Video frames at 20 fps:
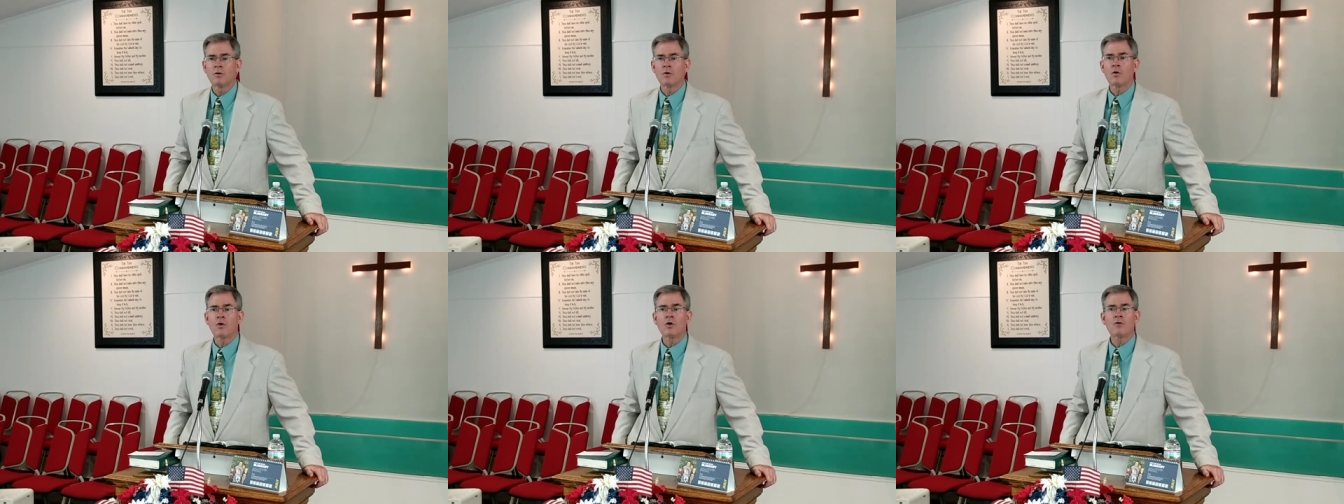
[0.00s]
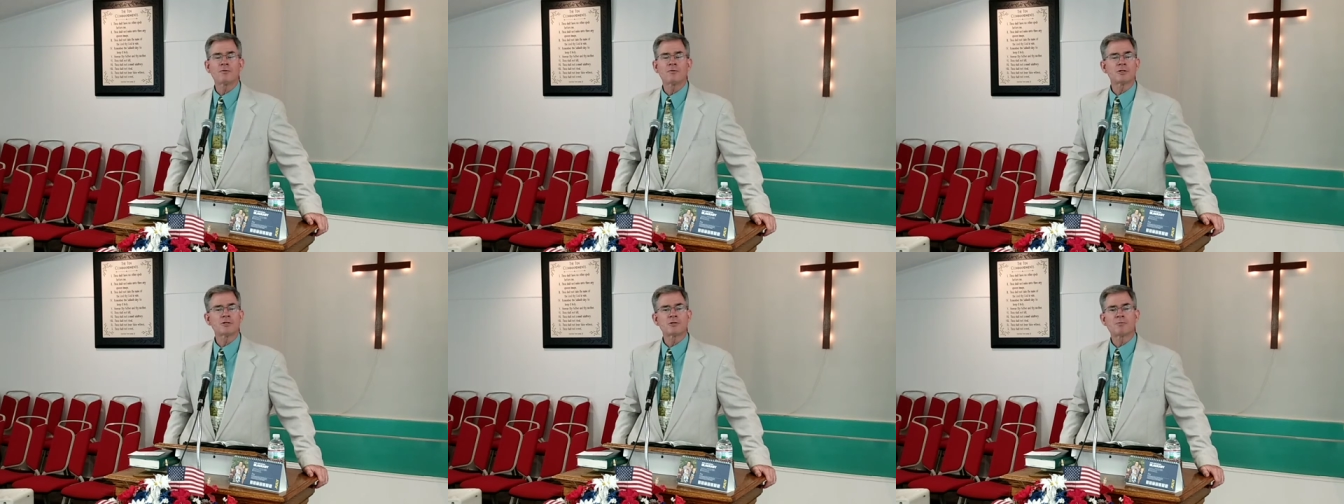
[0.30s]

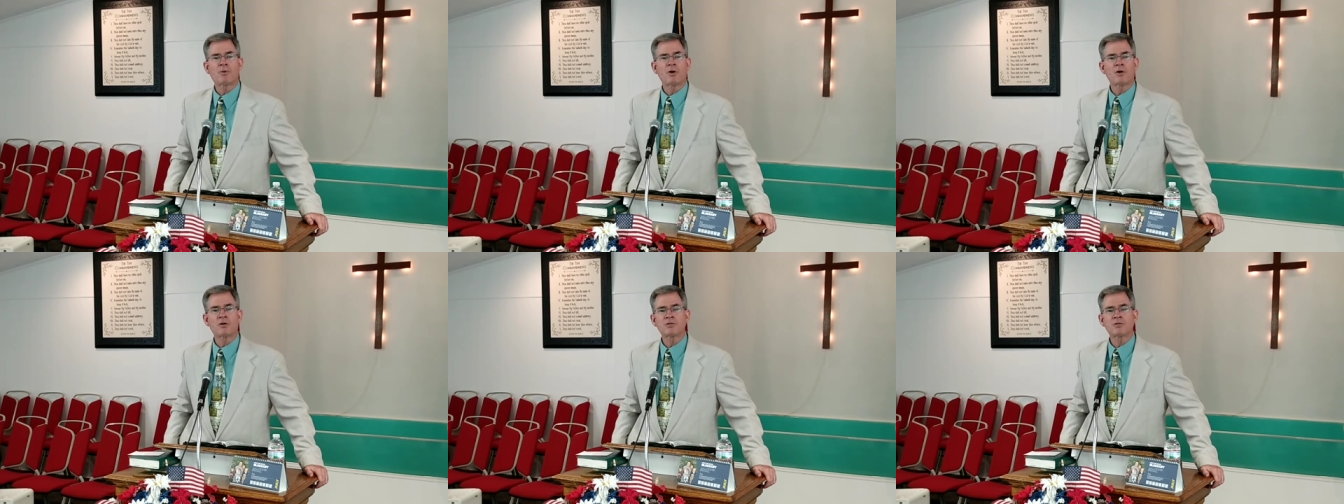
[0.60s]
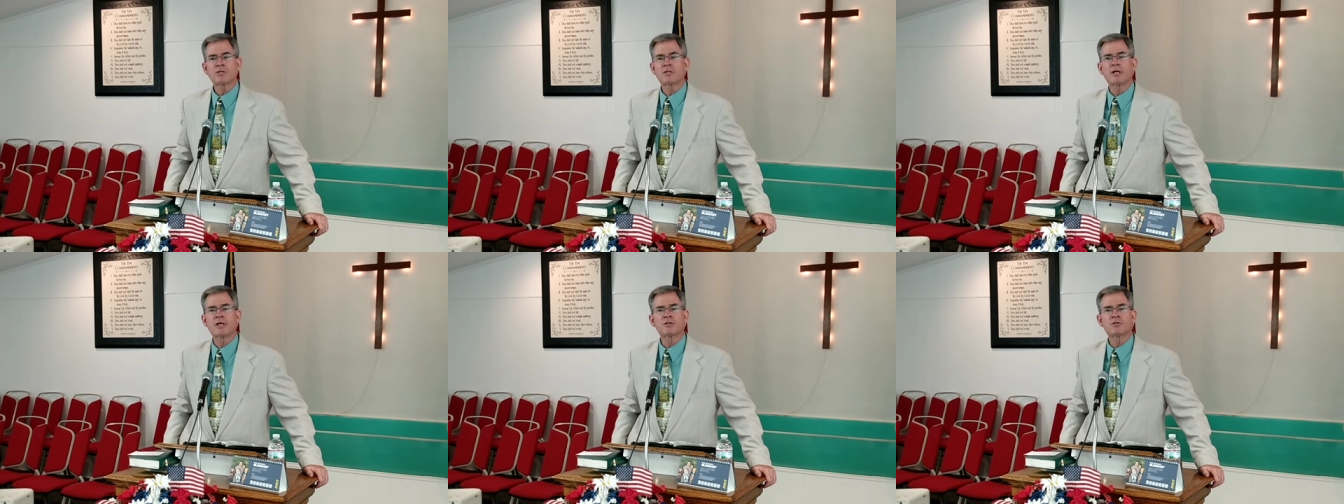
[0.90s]
or if it's a
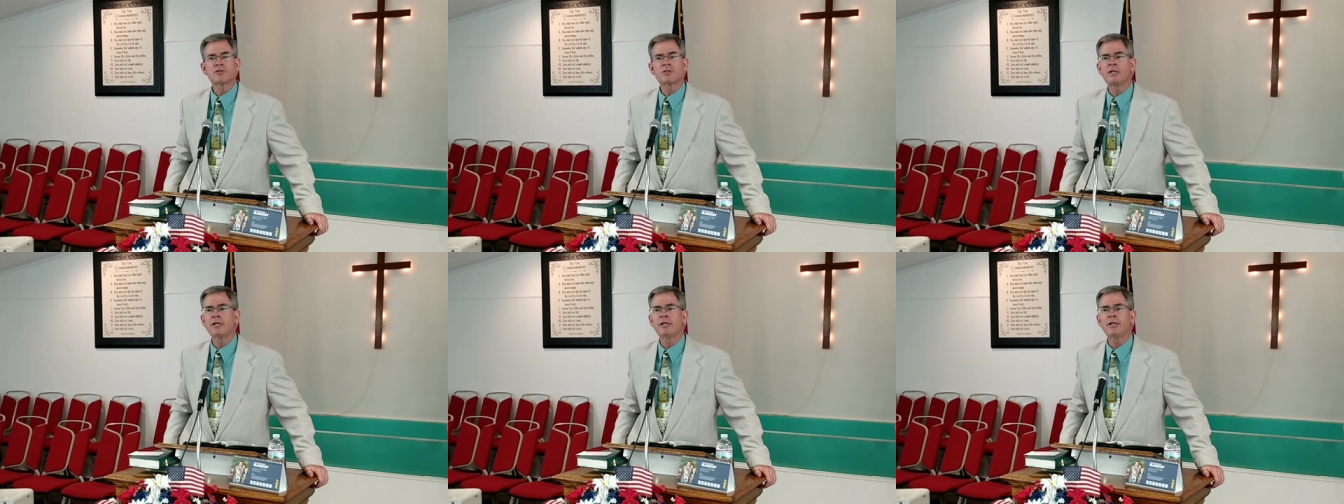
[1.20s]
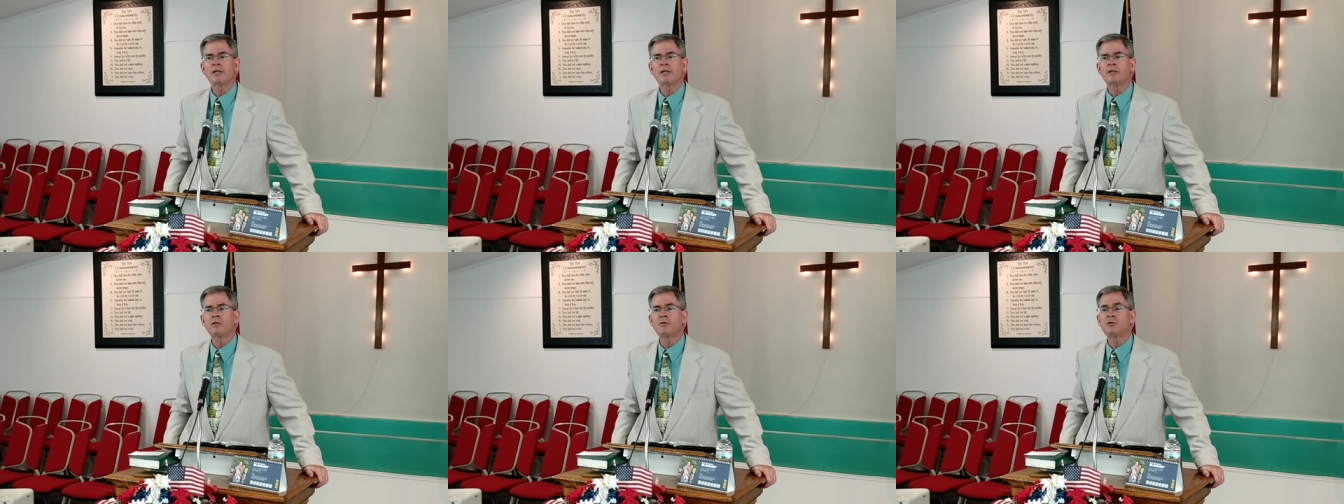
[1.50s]
person that's
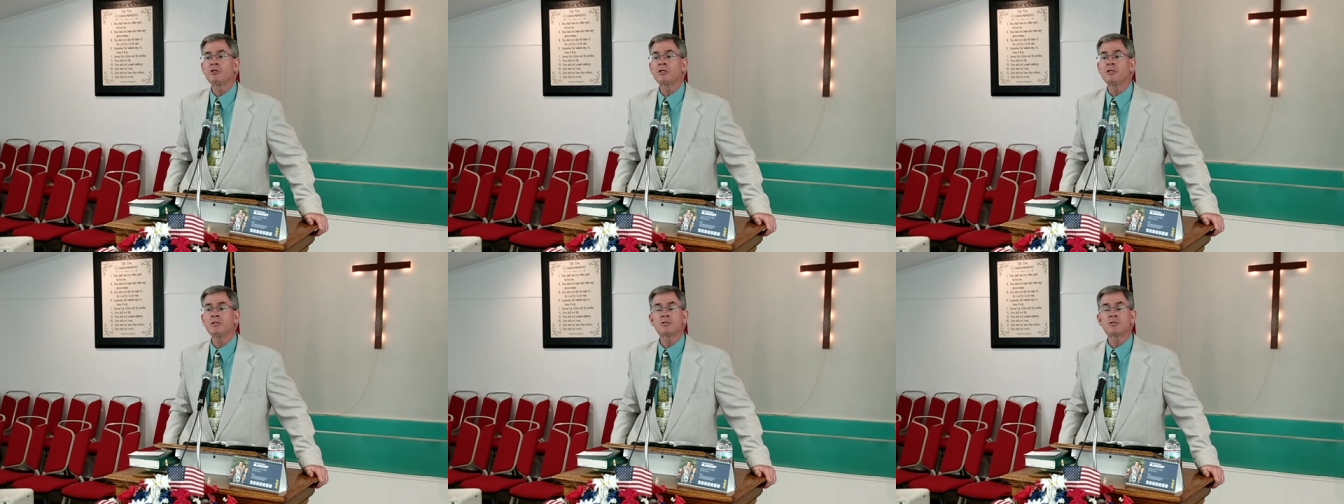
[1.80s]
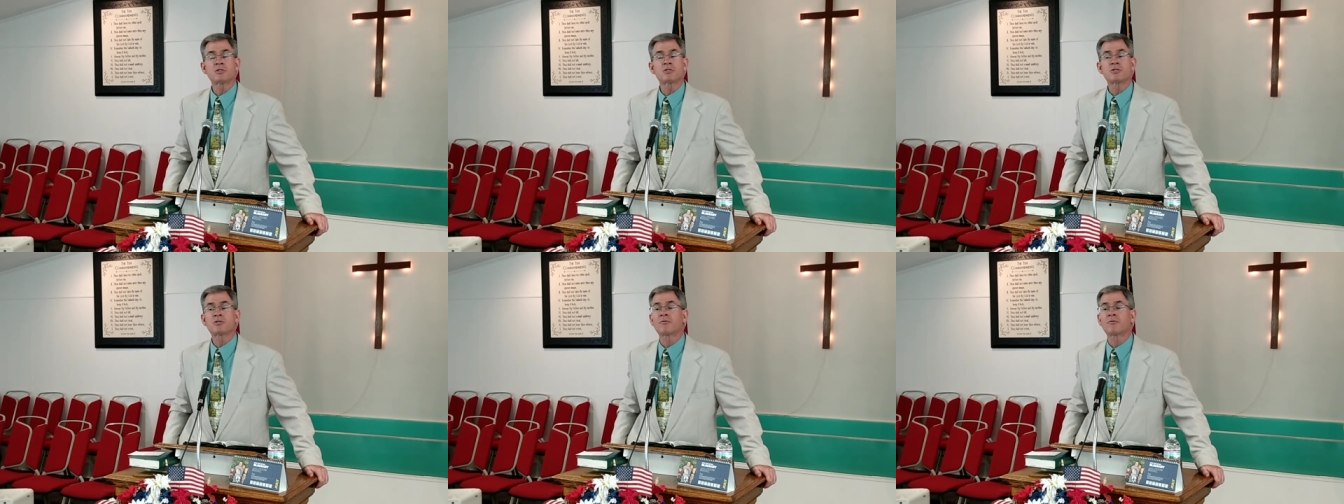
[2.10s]
needing Jesus